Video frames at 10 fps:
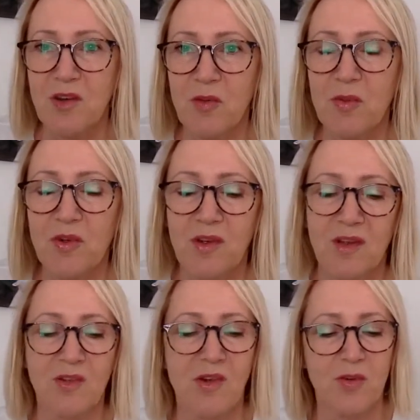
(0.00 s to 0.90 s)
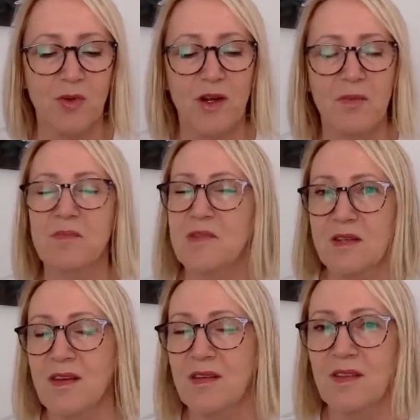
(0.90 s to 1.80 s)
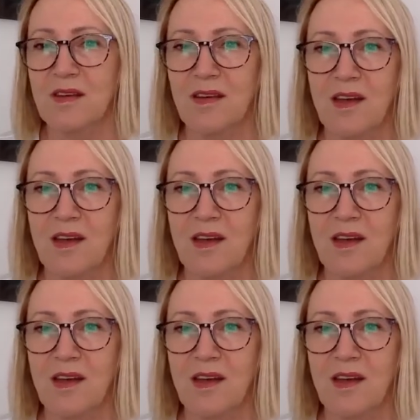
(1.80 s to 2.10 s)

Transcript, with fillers: Hope you got what I'm saying there.